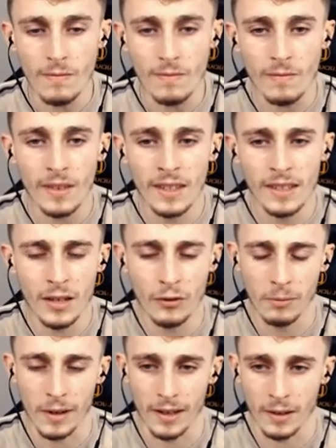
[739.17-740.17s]
This is
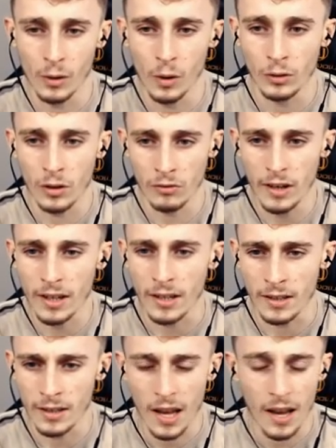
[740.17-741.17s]
from like Lord of the
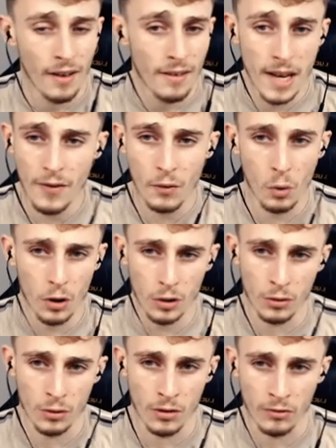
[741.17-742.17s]
Rings. Never watched
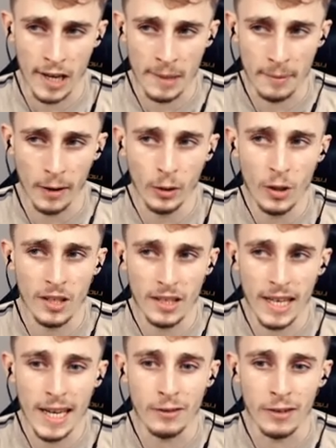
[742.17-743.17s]
Lord of the Rings, but I know the
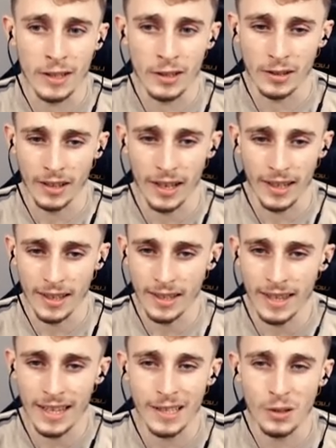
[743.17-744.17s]
scenery is just like
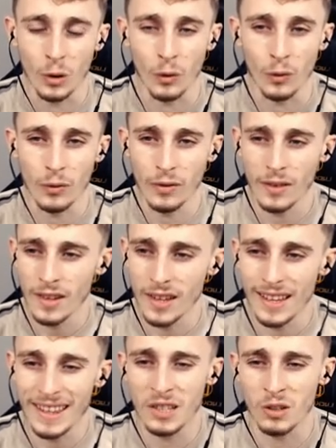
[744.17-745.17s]
this sort of
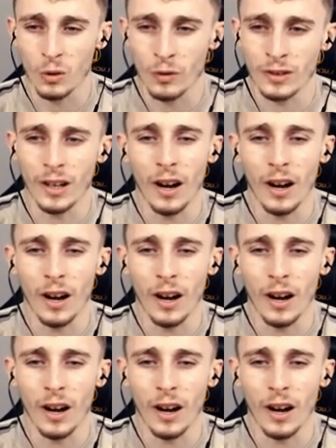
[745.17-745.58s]
style.